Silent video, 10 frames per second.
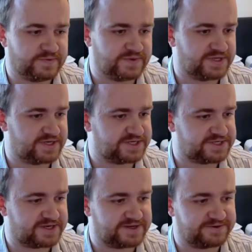Well, I guess
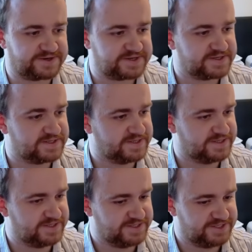you're clearing it.
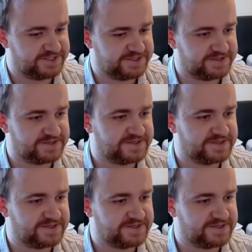Sure.